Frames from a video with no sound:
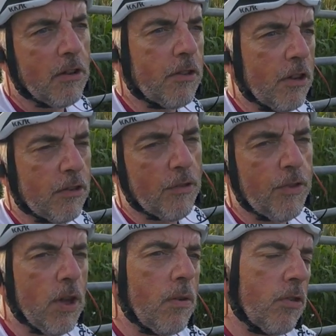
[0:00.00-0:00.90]
there's a
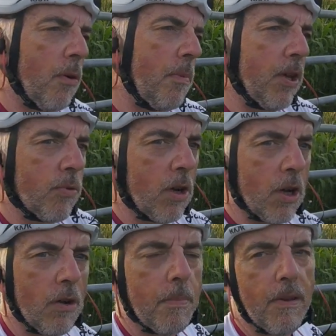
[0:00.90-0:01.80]
few sort of bits where I
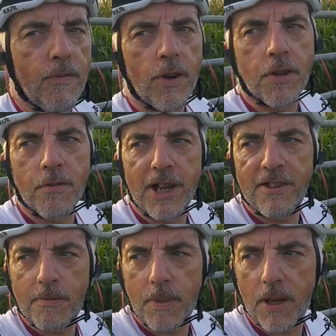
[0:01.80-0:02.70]
go a bit further
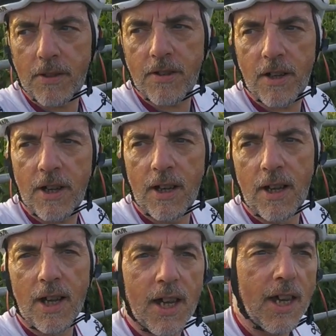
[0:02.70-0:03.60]
east, but
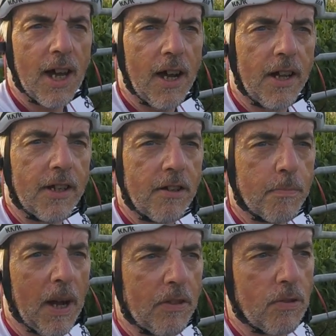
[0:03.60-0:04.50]
yeah, and then it's
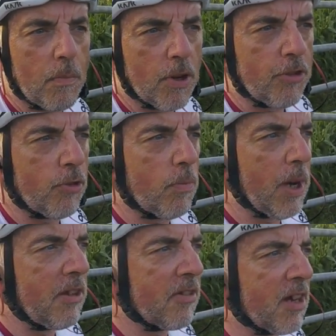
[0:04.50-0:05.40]
back through Bristol
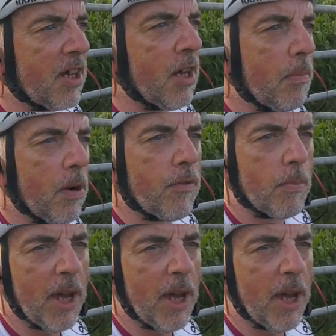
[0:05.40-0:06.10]
basically, up over the